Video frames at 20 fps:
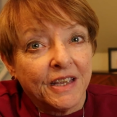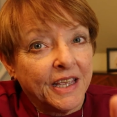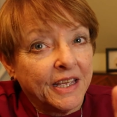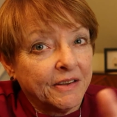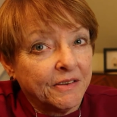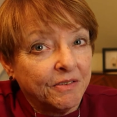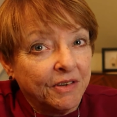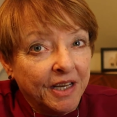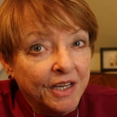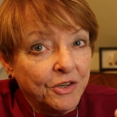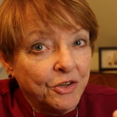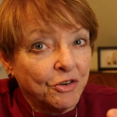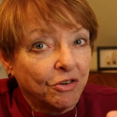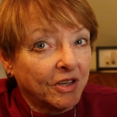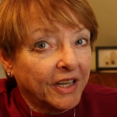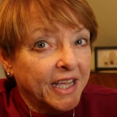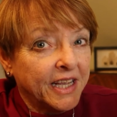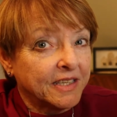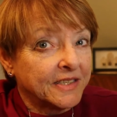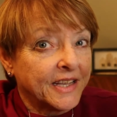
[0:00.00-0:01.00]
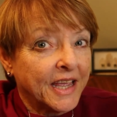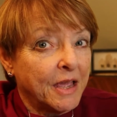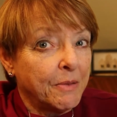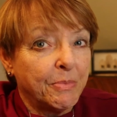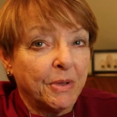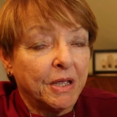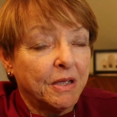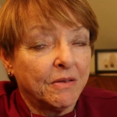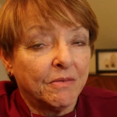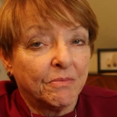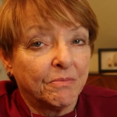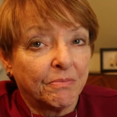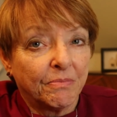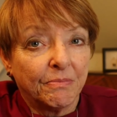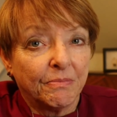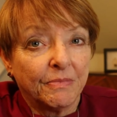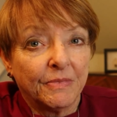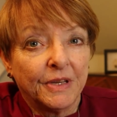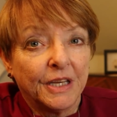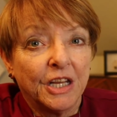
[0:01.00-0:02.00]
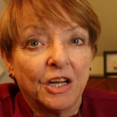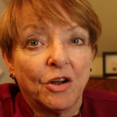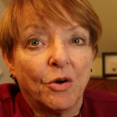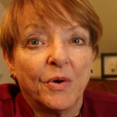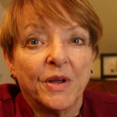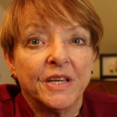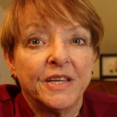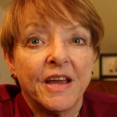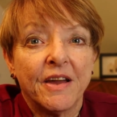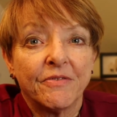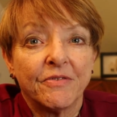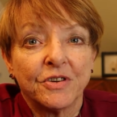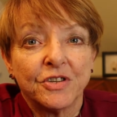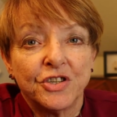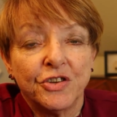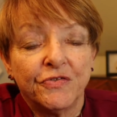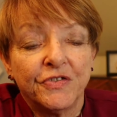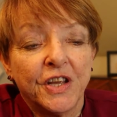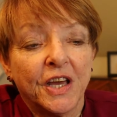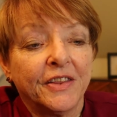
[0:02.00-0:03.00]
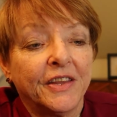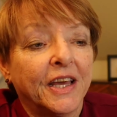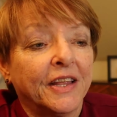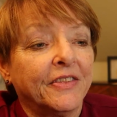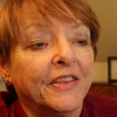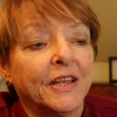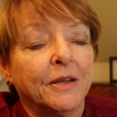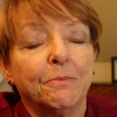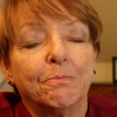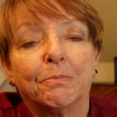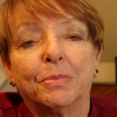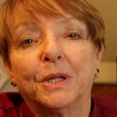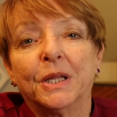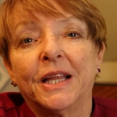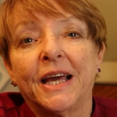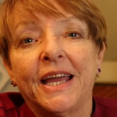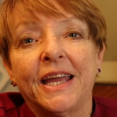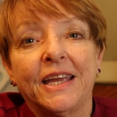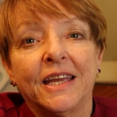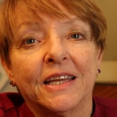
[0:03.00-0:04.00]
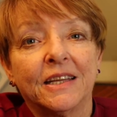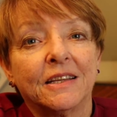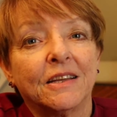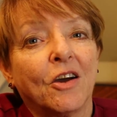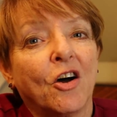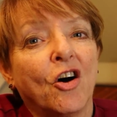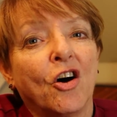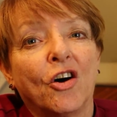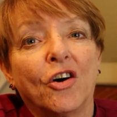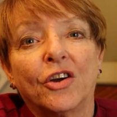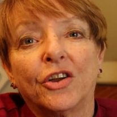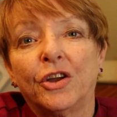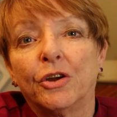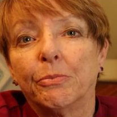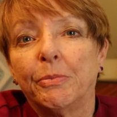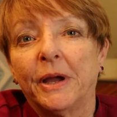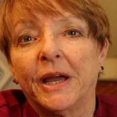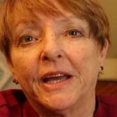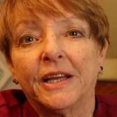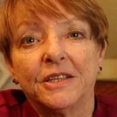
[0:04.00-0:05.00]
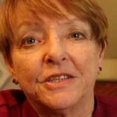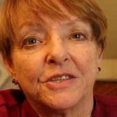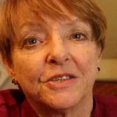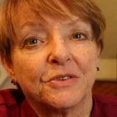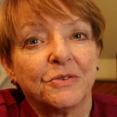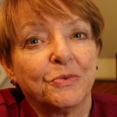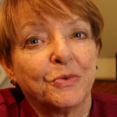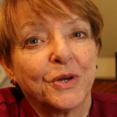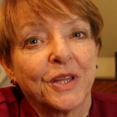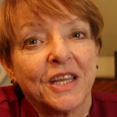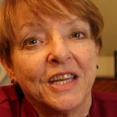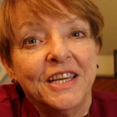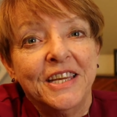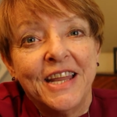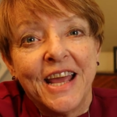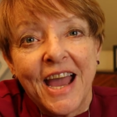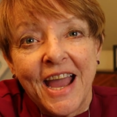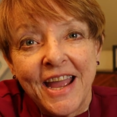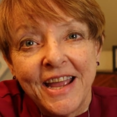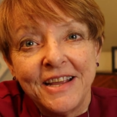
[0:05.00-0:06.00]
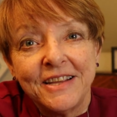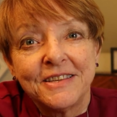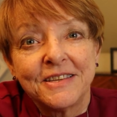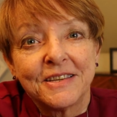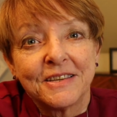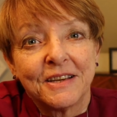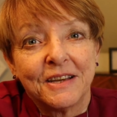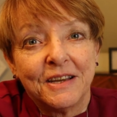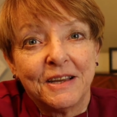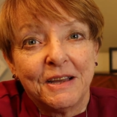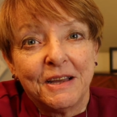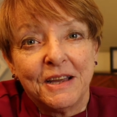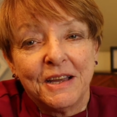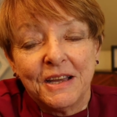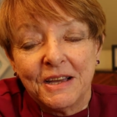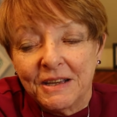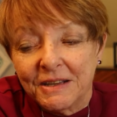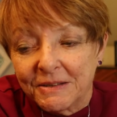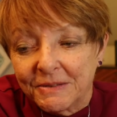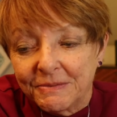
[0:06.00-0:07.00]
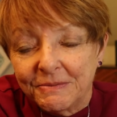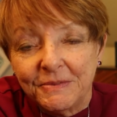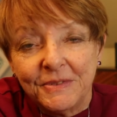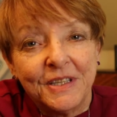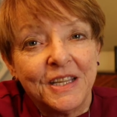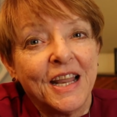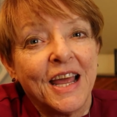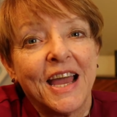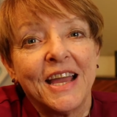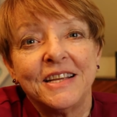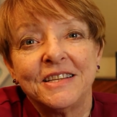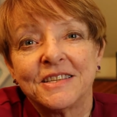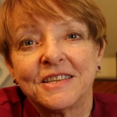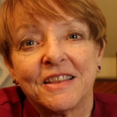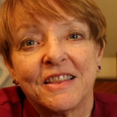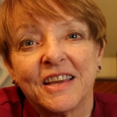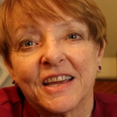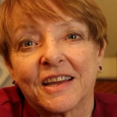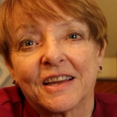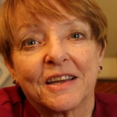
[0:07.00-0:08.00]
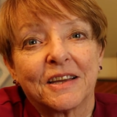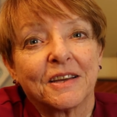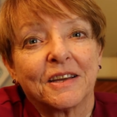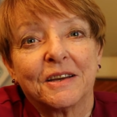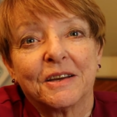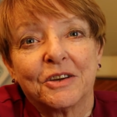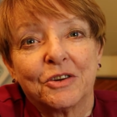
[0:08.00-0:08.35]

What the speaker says: in your landscaping, endeavors, you've done that, then blanket all your beds with a nice thick